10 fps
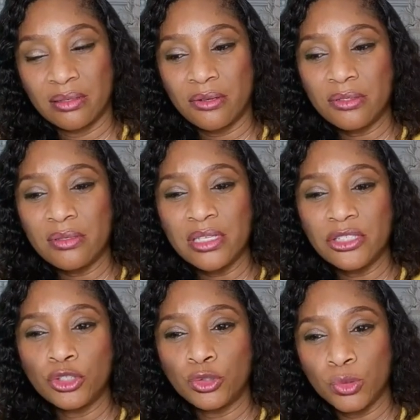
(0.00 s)
Doesn't
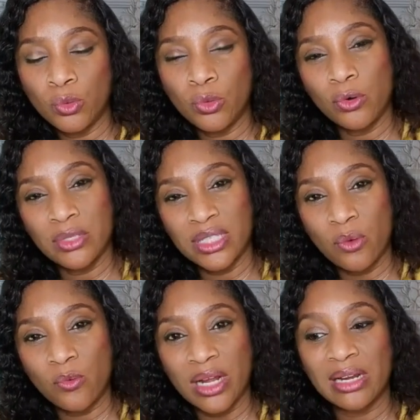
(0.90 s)
this show us
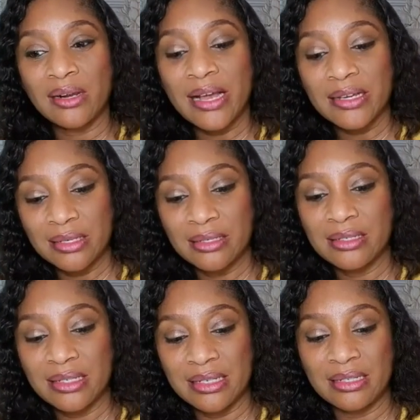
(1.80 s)
that we're
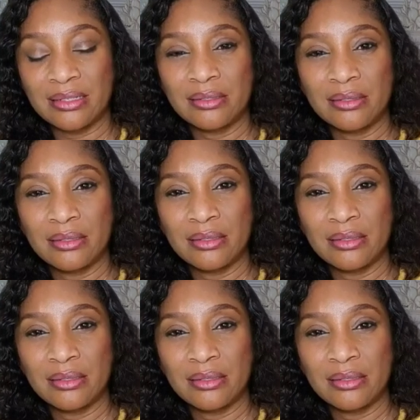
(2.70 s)
lacking in?